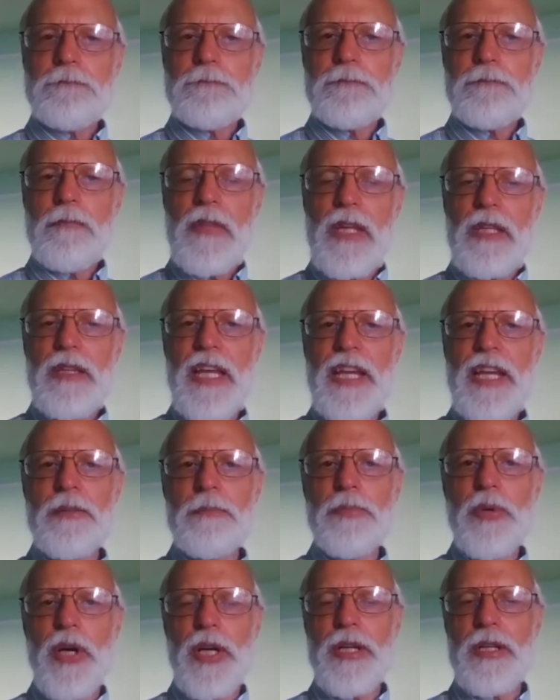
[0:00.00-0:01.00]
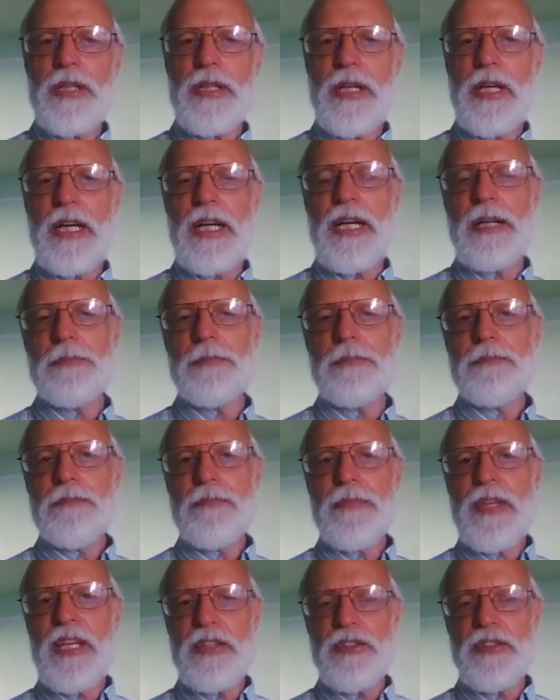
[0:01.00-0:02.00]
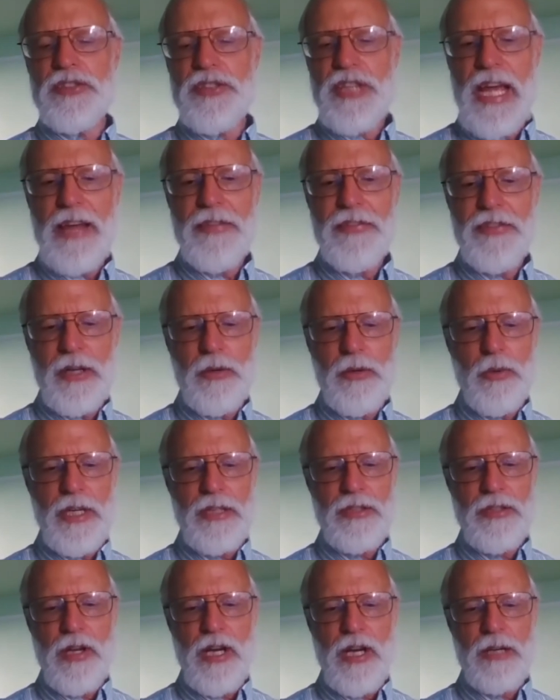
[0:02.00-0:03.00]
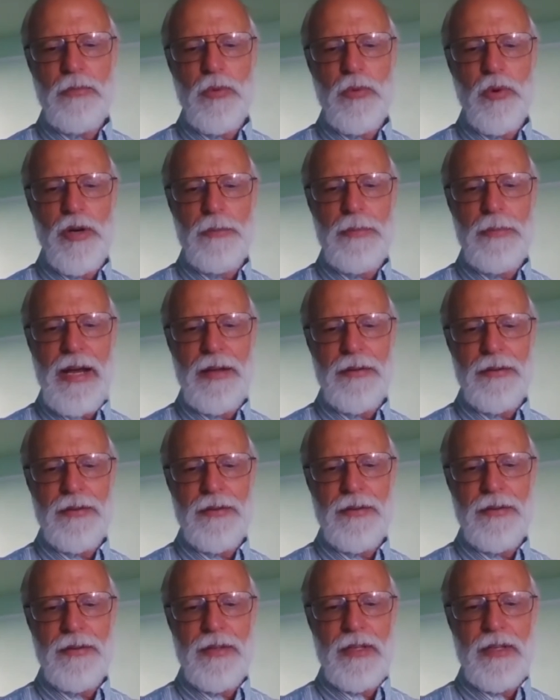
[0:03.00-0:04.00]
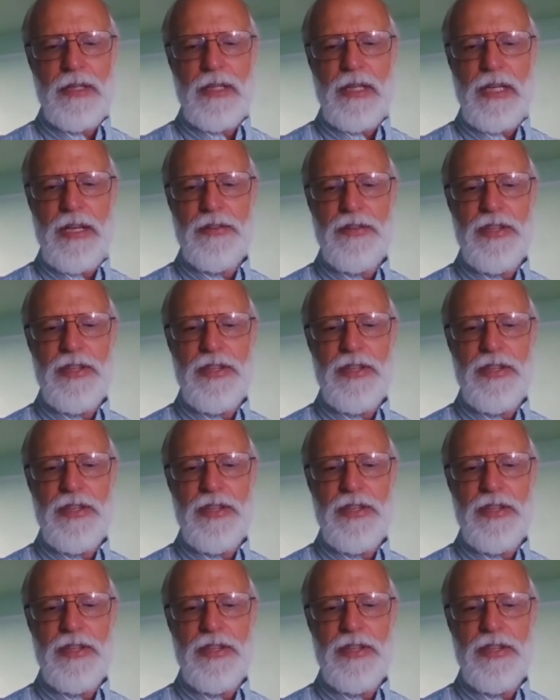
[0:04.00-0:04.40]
later book, Hitler's Ethic, where I talk more about these